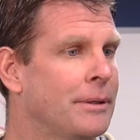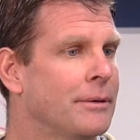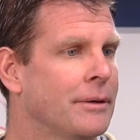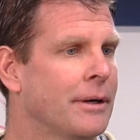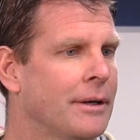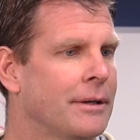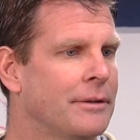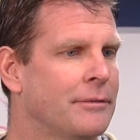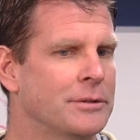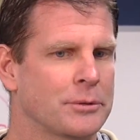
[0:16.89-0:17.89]
into a
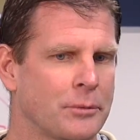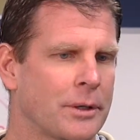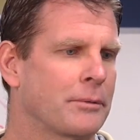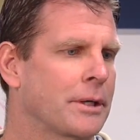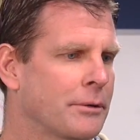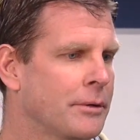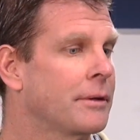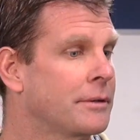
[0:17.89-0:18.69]
Division I recruit,